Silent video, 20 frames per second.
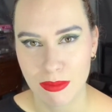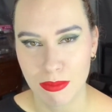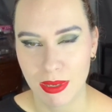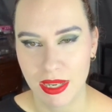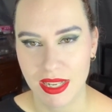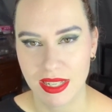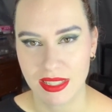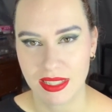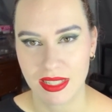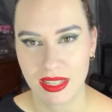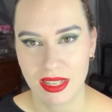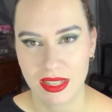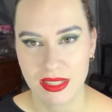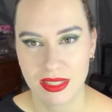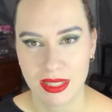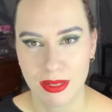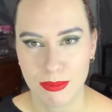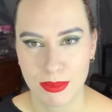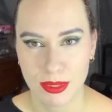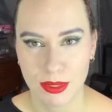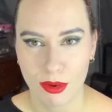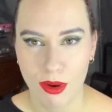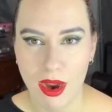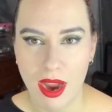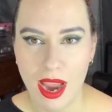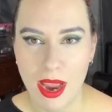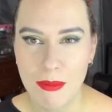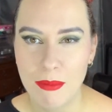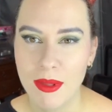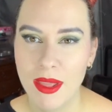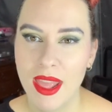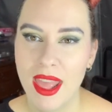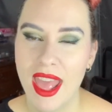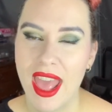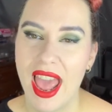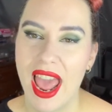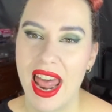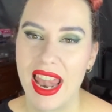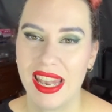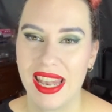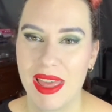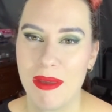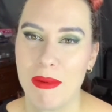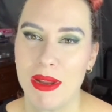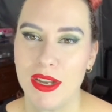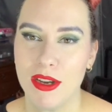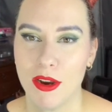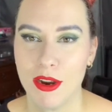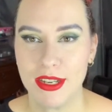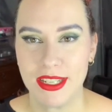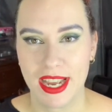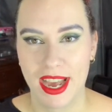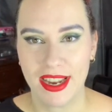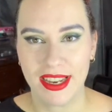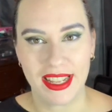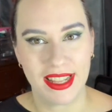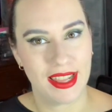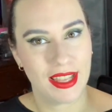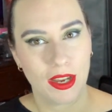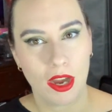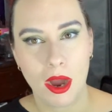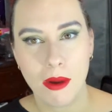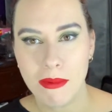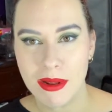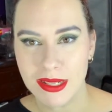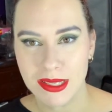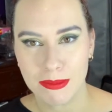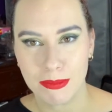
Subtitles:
please subscribe and let me know down in the comments